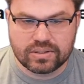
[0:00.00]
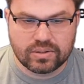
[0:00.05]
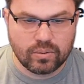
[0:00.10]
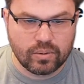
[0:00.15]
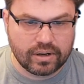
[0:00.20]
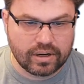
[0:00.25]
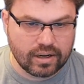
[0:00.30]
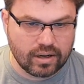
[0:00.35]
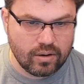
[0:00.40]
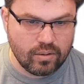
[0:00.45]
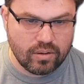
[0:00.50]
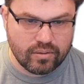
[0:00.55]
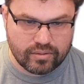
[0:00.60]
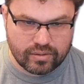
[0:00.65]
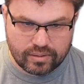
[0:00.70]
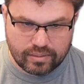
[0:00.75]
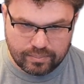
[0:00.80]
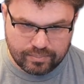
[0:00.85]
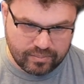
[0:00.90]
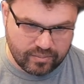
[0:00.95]
so we're going to go
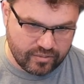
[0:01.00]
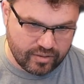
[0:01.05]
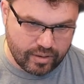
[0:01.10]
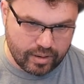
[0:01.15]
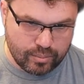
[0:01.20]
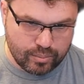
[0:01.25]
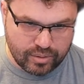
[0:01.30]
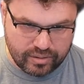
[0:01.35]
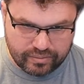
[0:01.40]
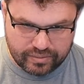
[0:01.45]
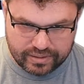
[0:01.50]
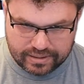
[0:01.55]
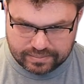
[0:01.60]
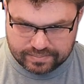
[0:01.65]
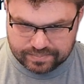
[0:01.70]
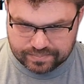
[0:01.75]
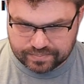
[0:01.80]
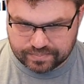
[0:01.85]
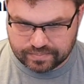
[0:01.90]
over it very briefly.